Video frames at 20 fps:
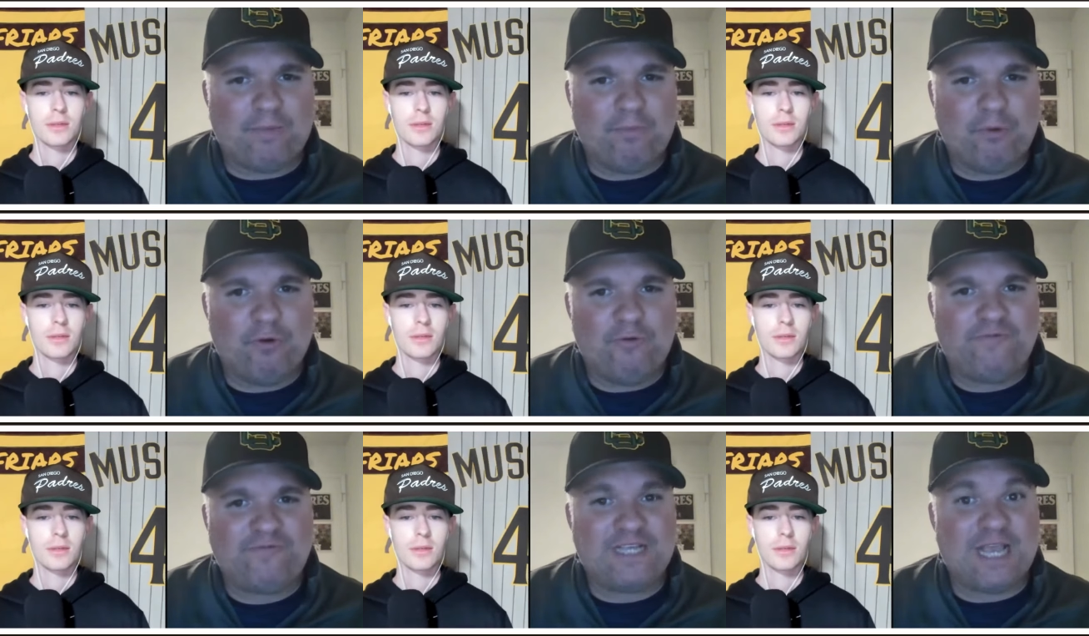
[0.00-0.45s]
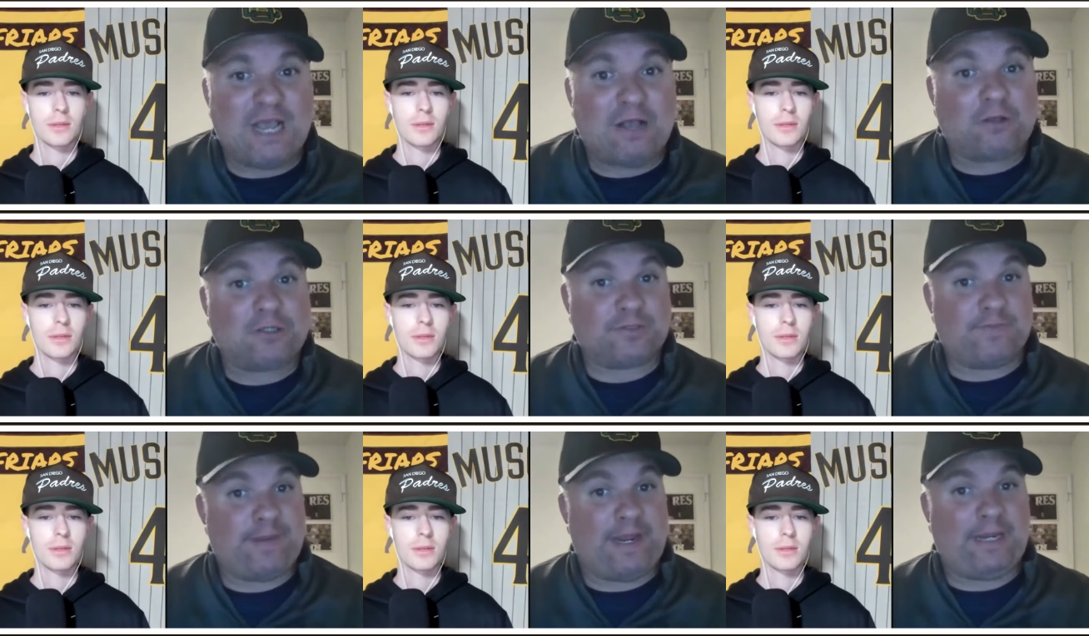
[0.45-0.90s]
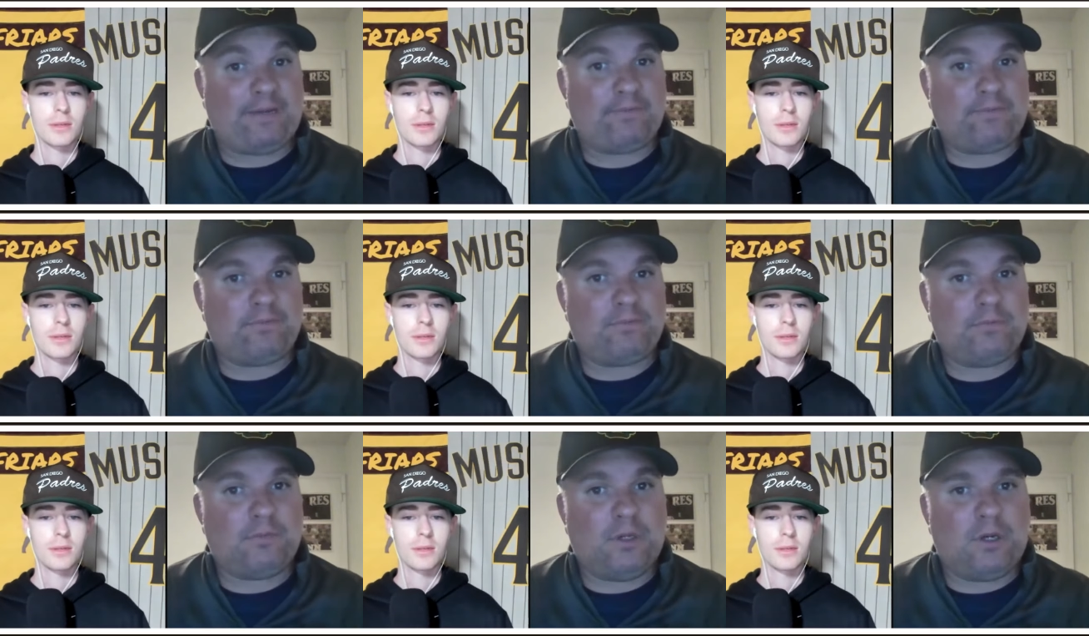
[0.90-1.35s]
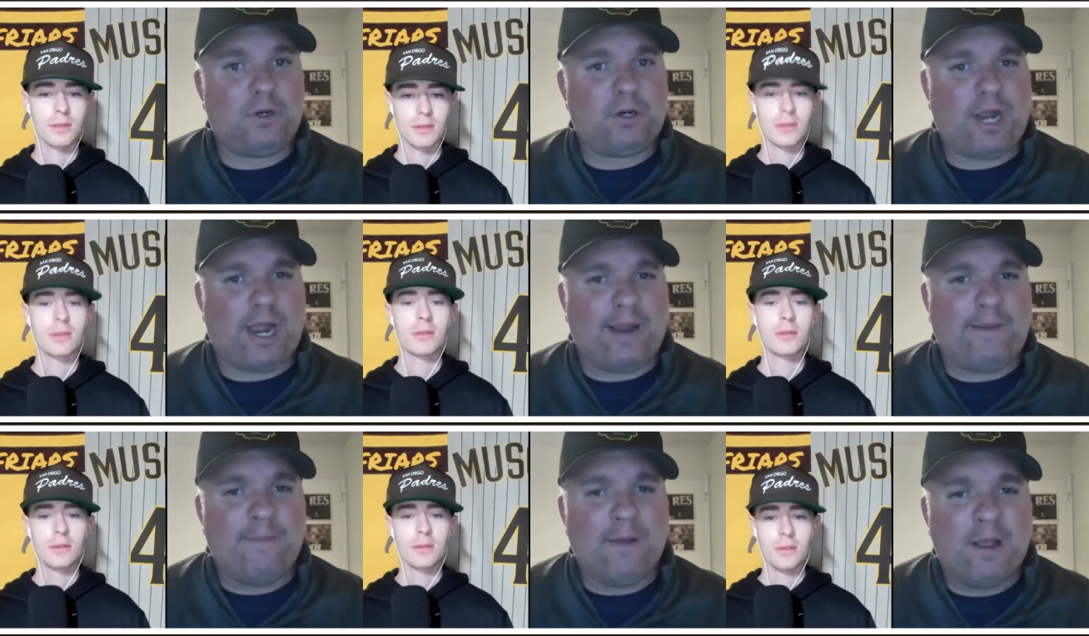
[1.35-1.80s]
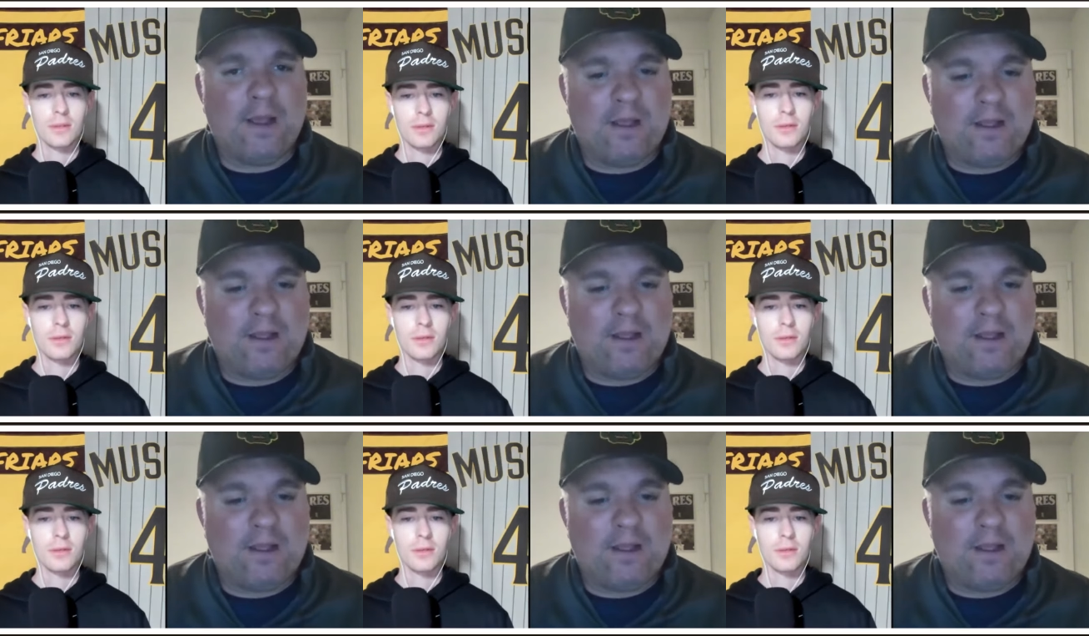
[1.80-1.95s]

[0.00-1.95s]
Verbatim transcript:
Speaker 1: the move tells me. Okay.